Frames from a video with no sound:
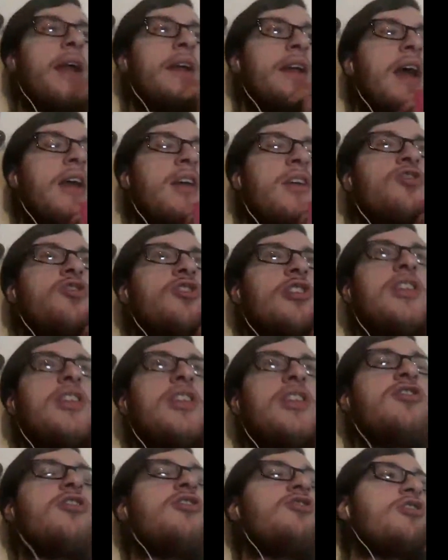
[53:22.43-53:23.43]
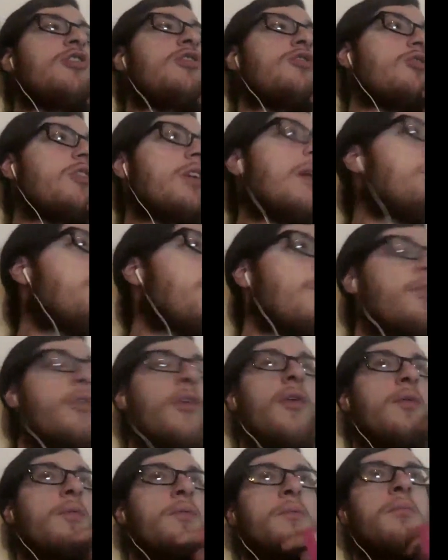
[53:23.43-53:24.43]
But like, she needs to seriously
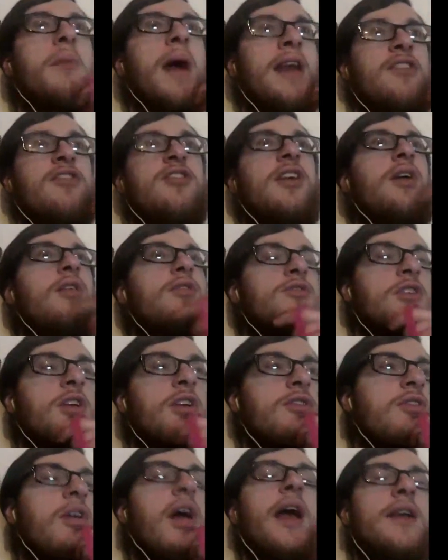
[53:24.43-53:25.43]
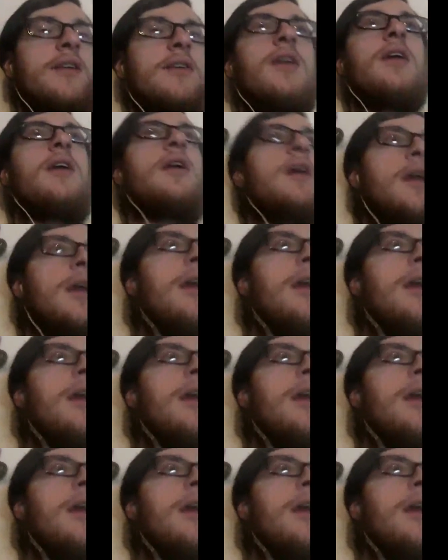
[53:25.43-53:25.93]
improve her mic skills because like,